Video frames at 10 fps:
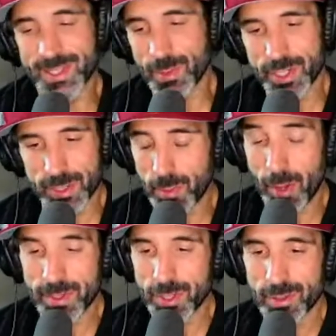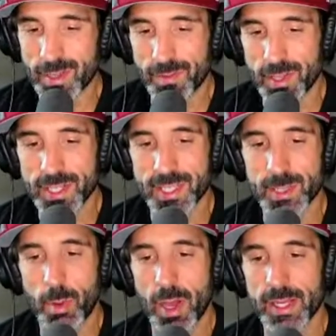which you probably do if you listen to this
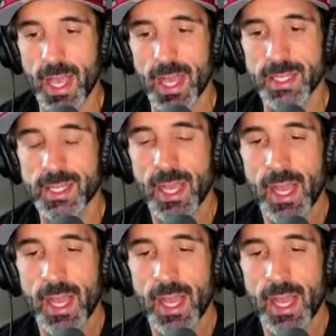podcast,